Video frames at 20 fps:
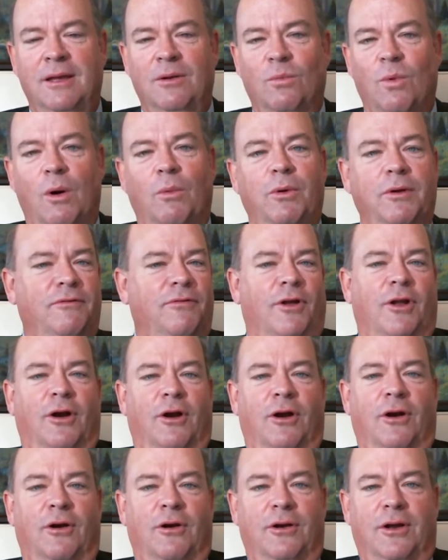what we've
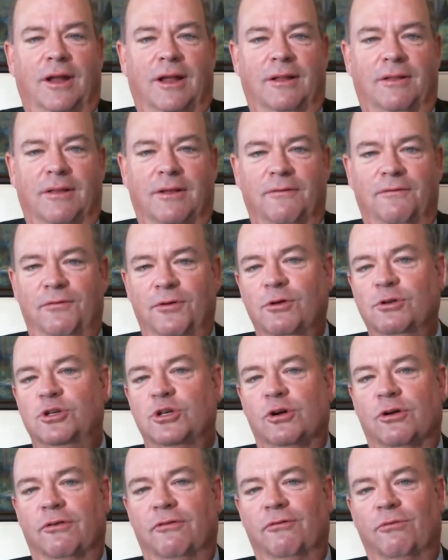learned and the
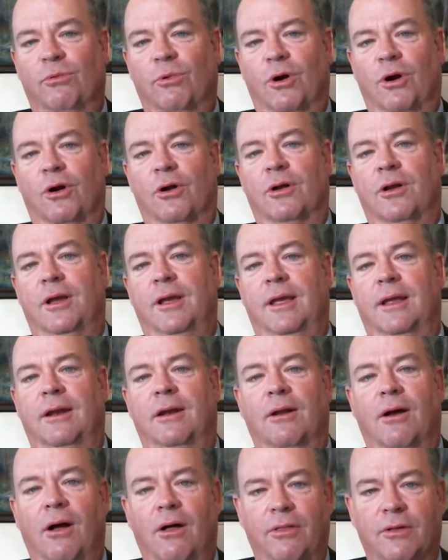future of work
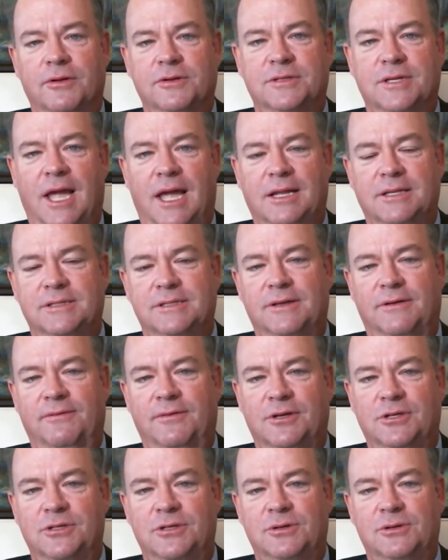and all those kinds of
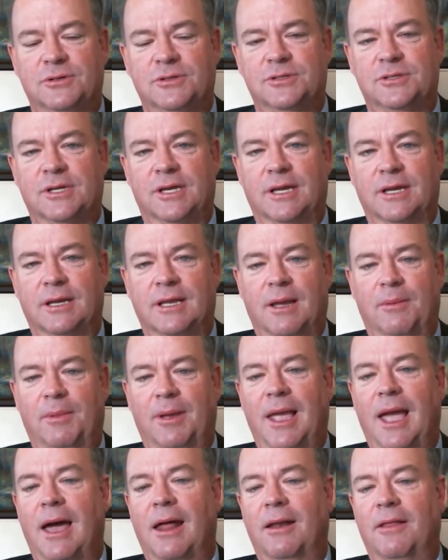issues
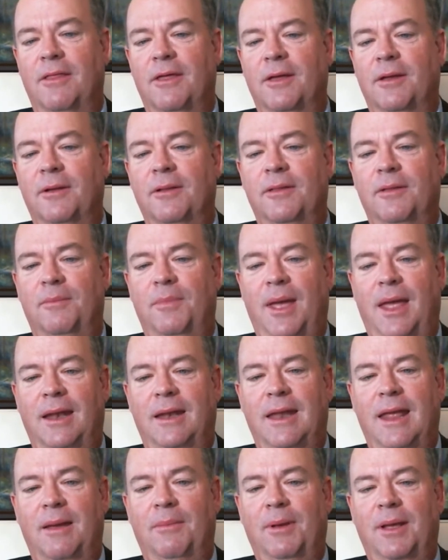coming out of the
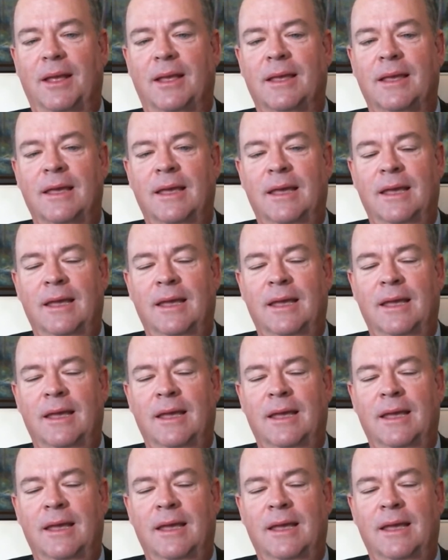pandemic.